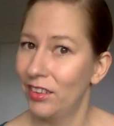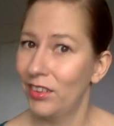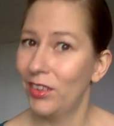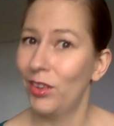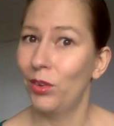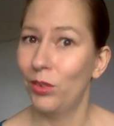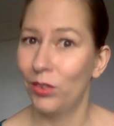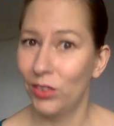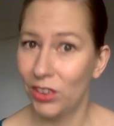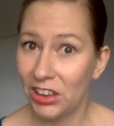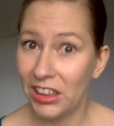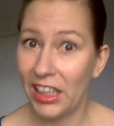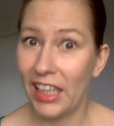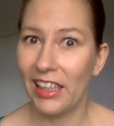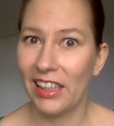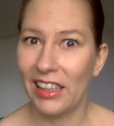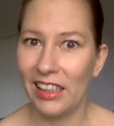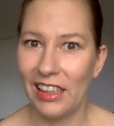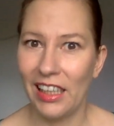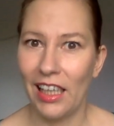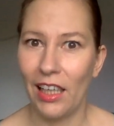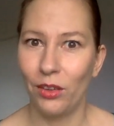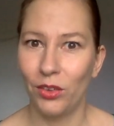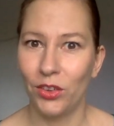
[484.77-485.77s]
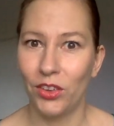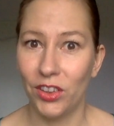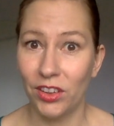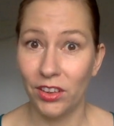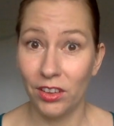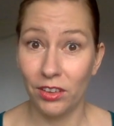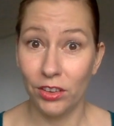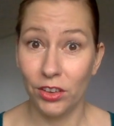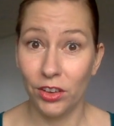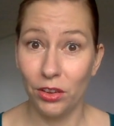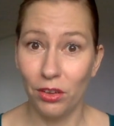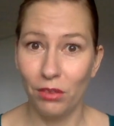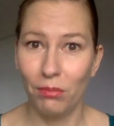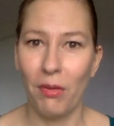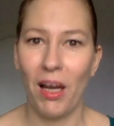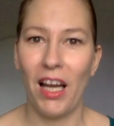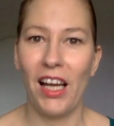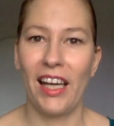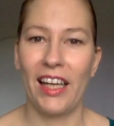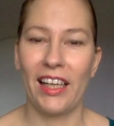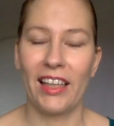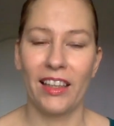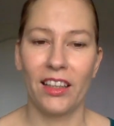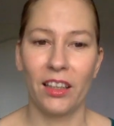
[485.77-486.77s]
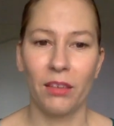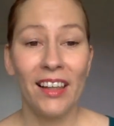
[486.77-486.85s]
So check it out through my link.